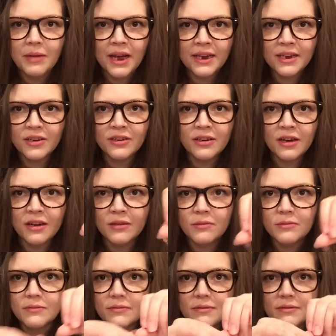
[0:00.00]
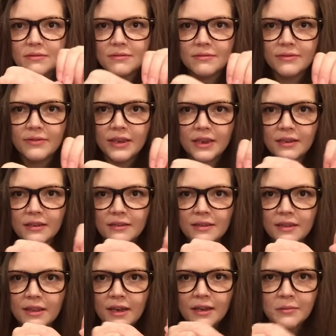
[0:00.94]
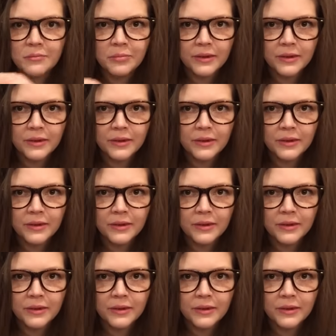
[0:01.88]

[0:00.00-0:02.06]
I could not fit into that.